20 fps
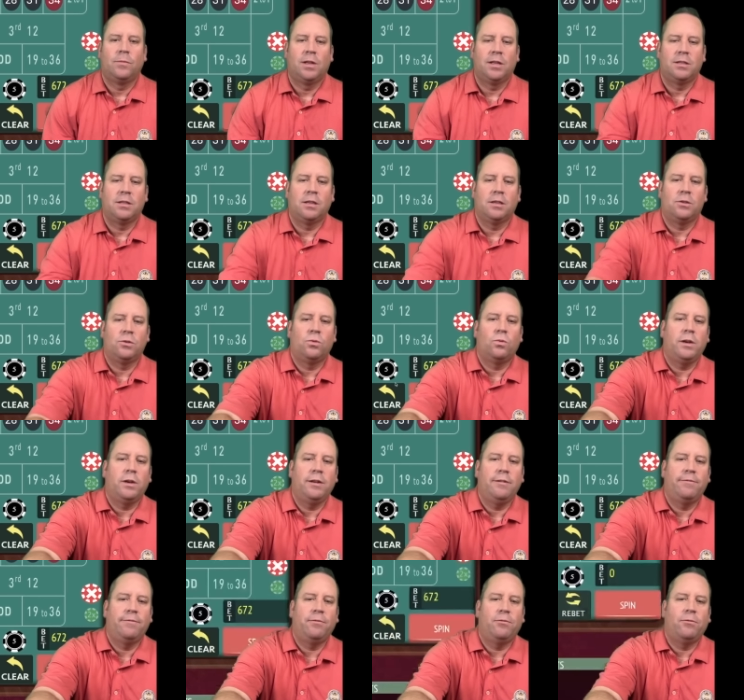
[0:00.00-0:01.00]
It's a
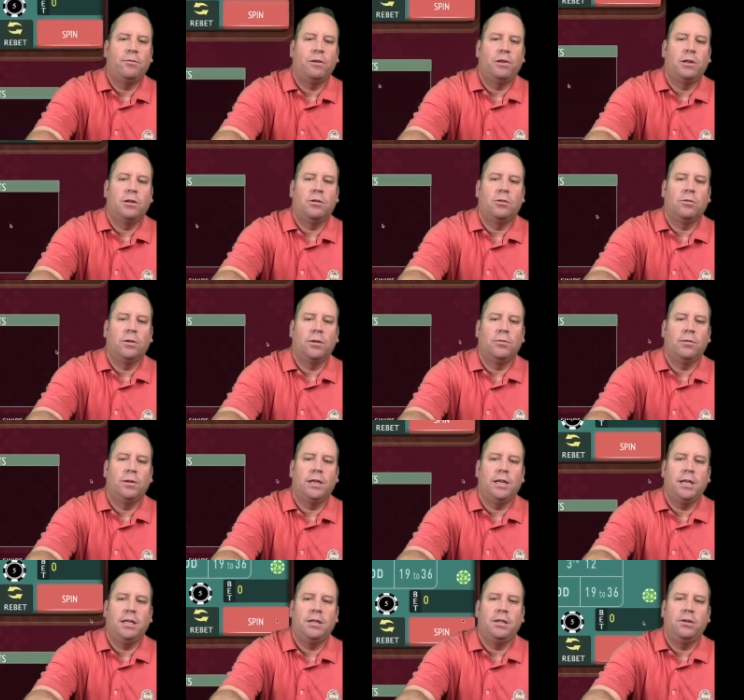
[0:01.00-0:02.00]
$24 win. We
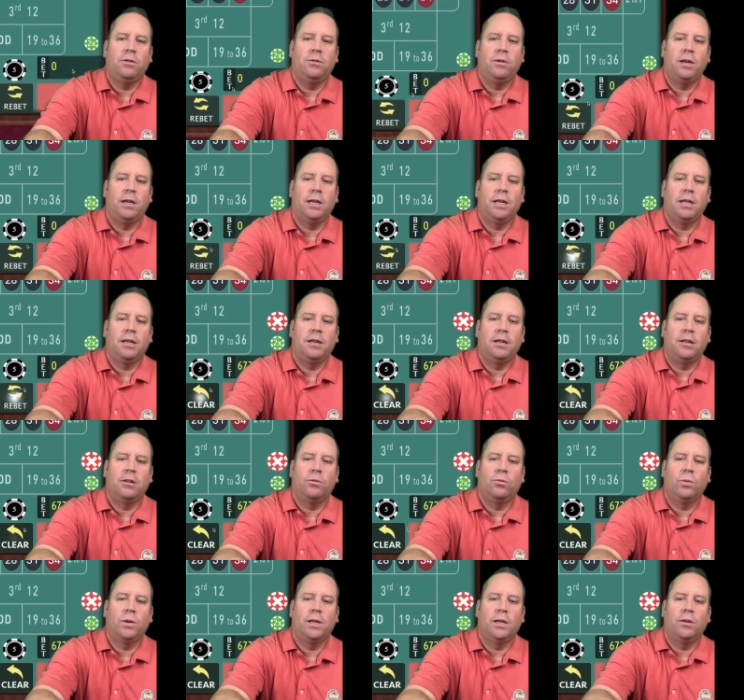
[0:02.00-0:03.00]
need to uh, get another
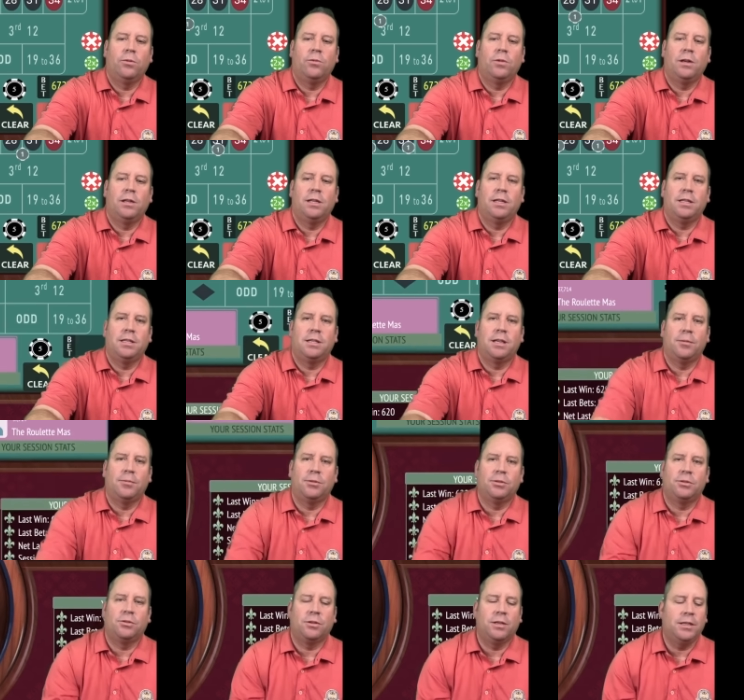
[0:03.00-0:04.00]
win in one of these double
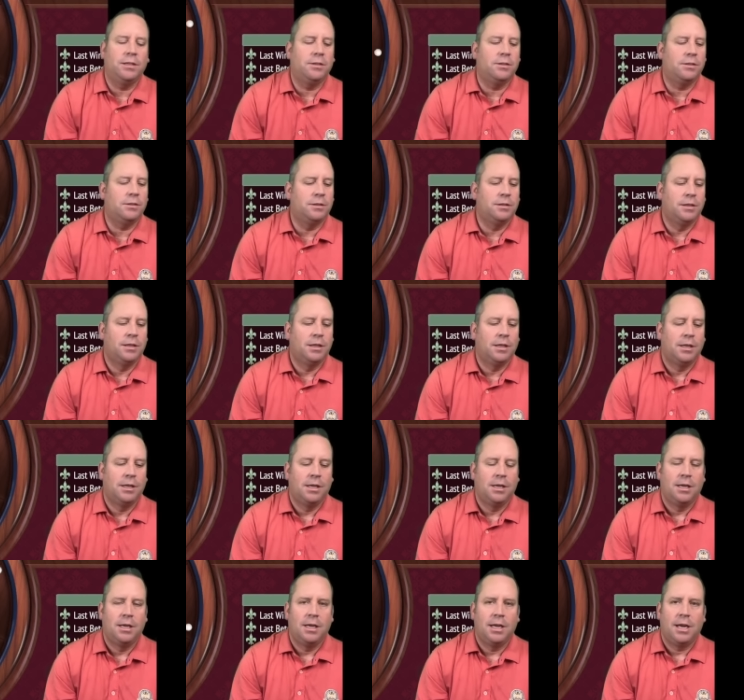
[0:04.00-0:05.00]
no streets. Bets.
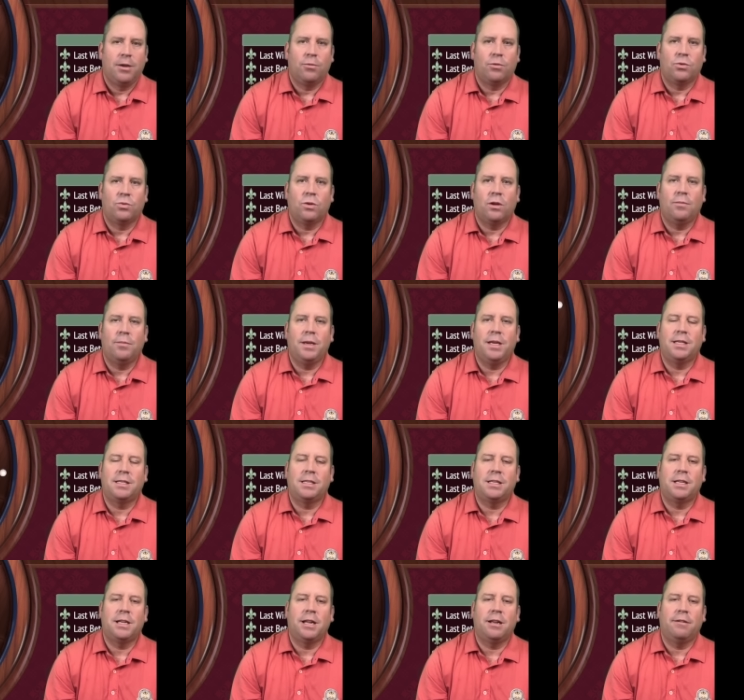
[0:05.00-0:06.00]
We're 12 minutes
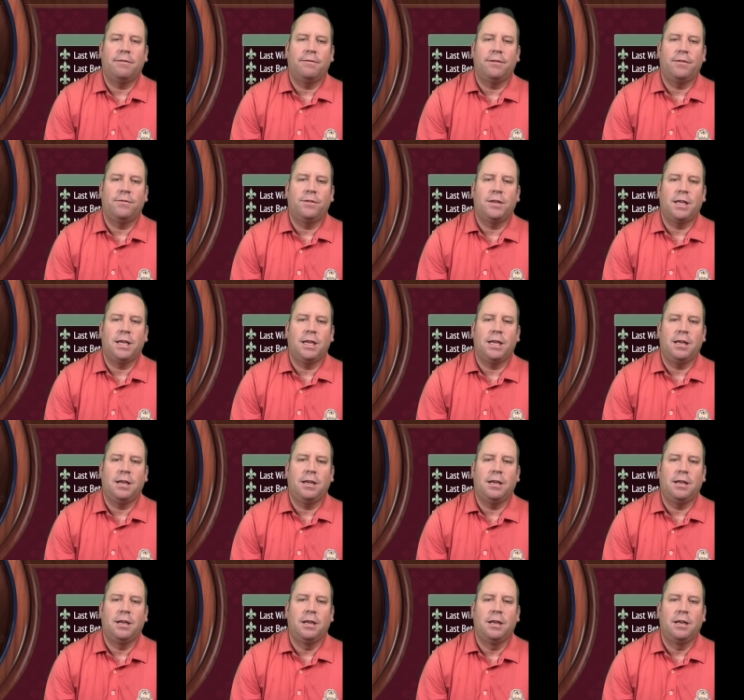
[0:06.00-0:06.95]
in out of 15.